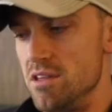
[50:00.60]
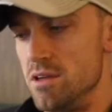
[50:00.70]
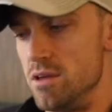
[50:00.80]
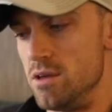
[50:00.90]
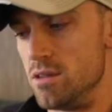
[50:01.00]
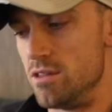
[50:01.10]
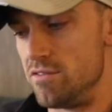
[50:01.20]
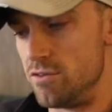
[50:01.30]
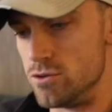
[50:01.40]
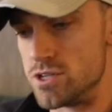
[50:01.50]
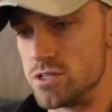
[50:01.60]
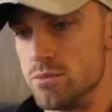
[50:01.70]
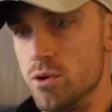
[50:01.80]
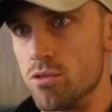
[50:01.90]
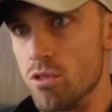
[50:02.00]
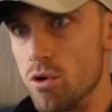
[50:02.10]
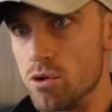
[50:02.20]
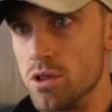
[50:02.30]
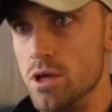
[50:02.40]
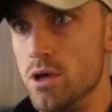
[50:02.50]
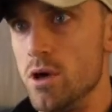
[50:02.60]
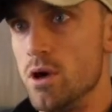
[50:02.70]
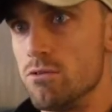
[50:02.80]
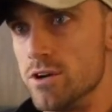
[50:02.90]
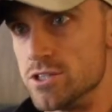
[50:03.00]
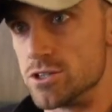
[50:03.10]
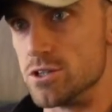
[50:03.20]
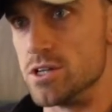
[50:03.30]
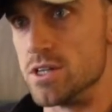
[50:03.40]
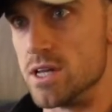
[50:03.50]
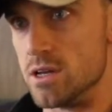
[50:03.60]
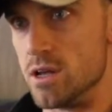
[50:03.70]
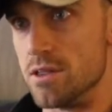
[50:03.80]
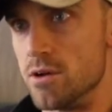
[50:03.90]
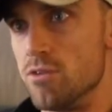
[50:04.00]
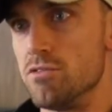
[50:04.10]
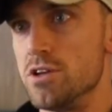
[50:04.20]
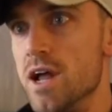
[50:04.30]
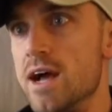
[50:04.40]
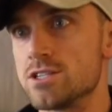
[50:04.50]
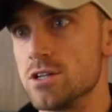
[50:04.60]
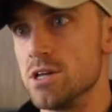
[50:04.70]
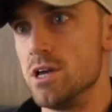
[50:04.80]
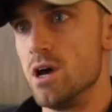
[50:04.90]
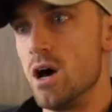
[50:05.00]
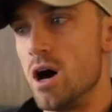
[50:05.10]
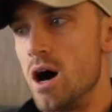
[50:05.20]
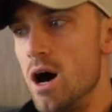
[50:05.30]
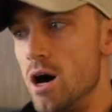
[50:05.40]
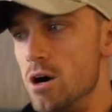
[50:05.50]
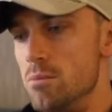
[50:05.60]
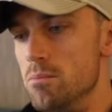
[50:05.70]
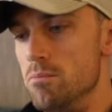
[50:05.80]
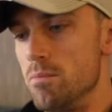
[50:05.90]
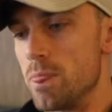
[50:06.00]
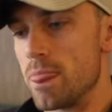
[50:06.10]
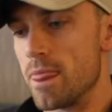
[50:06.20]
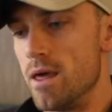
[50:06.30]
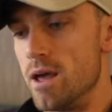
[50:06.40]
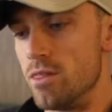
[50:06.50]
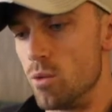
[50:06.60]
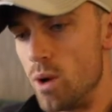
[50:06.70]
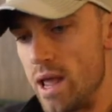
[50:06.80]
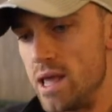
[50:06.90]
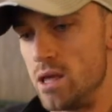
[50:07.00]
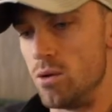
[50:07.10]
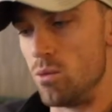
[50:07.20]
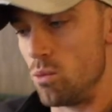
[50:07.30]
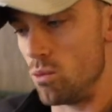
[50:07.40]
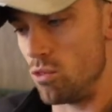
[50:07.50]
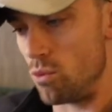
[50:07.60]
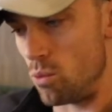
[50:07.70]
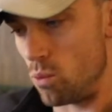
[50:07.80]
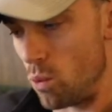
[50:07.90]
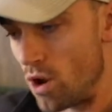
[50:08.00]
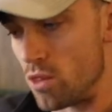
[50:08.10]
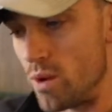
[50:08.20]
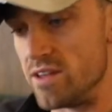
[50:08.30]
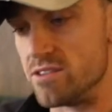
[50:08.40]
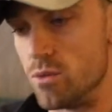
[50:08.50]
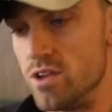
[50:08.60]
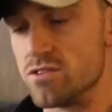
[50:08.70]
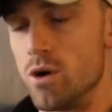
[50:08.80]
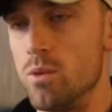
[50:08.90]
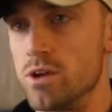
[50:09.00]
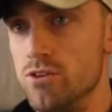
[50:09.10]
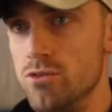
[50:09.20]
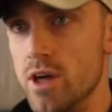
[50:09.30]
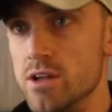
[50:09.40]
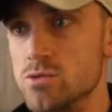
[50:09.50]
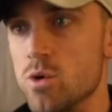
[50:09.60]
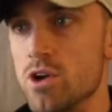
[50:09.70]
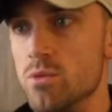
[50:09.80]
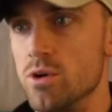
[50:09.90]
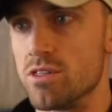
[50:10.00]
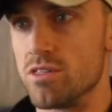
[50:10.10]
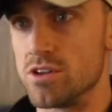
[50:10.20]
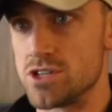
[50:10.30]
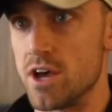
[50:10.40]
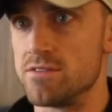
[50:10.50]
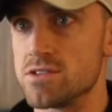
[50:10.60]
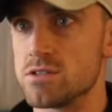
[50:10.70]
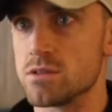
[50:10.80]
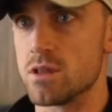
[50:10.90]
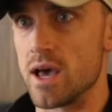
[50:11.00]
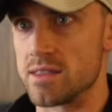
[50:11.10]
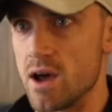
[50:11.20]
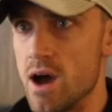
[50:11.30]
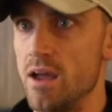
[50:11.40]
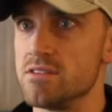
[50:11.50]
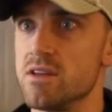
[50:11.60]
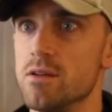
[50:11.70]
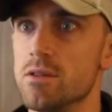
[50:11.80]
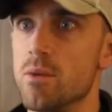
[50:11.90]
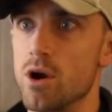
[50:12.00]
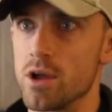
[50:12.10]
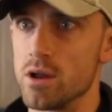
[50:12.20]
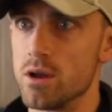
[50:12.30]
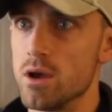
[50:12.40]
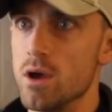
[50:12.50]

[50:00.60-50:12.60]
the food system, both locally, regionally, and then hopefully nationally. Um, and one of the ways that we saw we could do that is working with the chefs at the highest end of the market